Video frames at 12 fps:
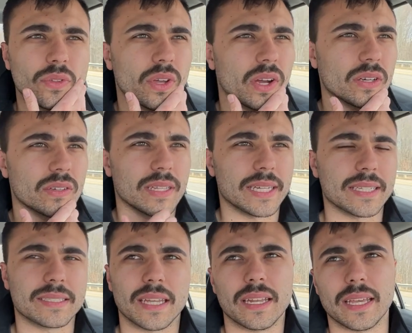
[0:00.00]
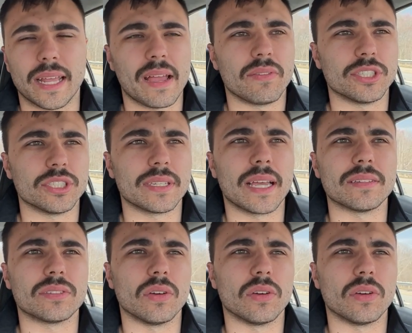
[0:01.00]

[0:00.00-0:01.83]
the article, like I said, it averages out